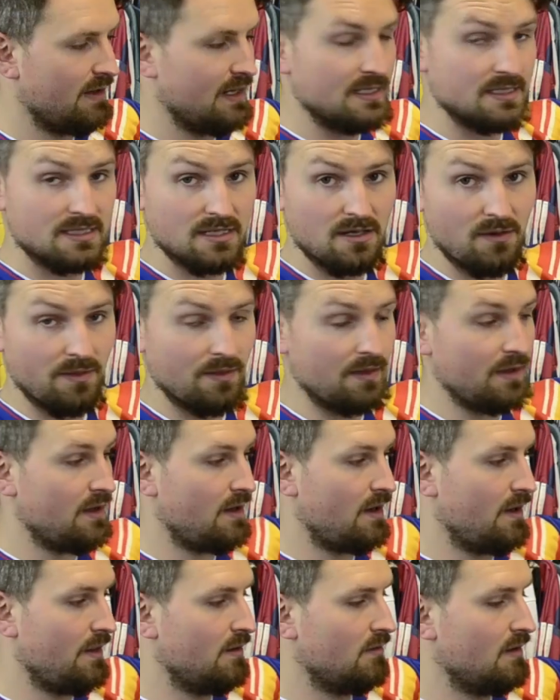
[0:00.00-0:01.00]
is on
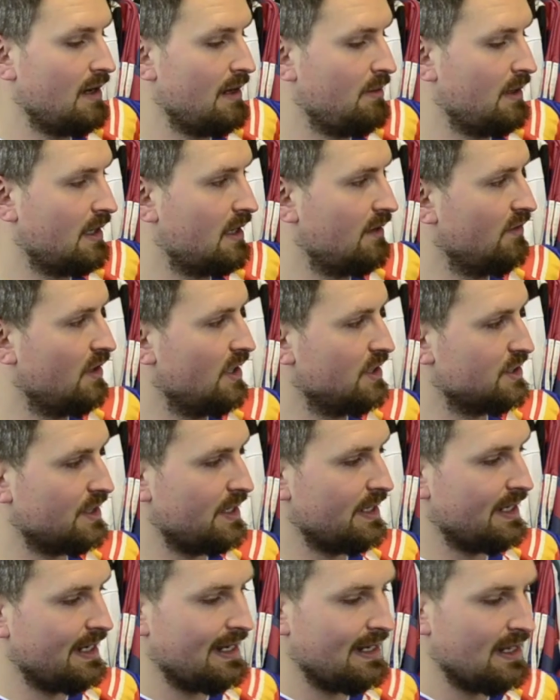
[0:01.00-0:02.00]
the replica
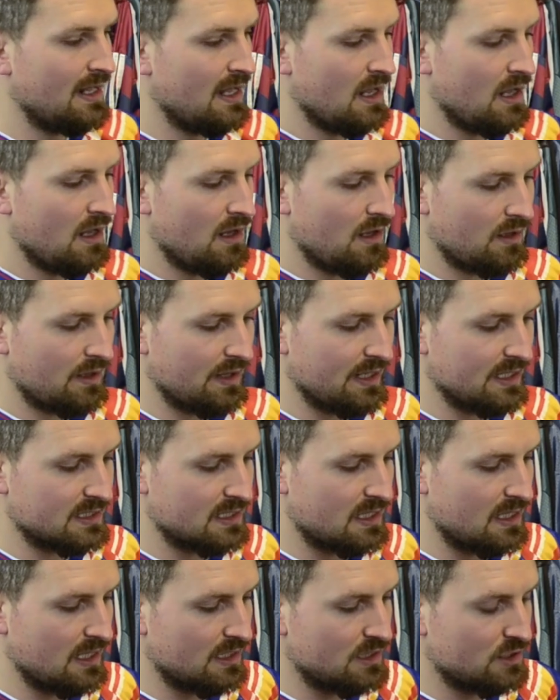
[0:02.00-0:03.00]
version. And this,
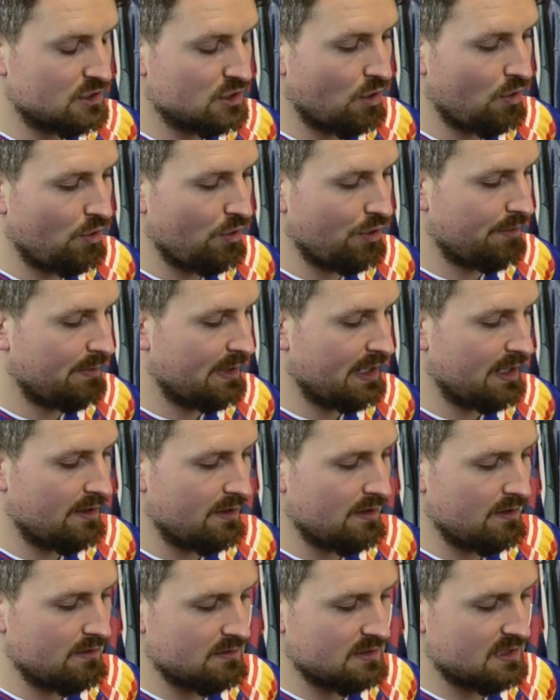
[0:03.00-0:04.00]
the tournament
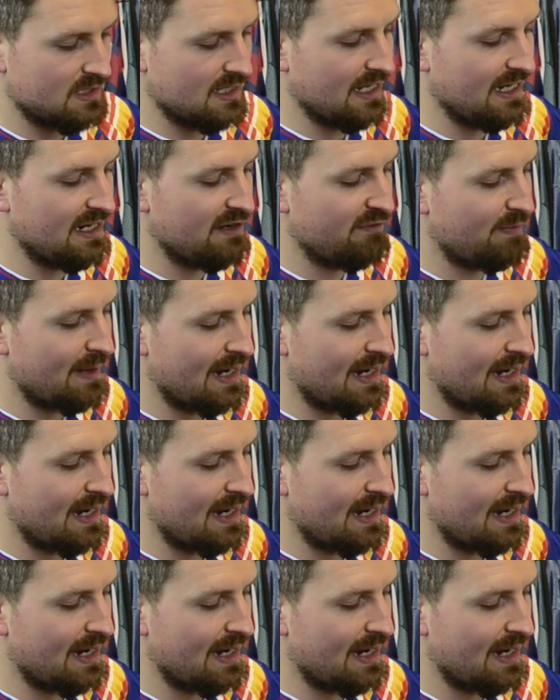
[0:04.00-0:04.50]
sleeve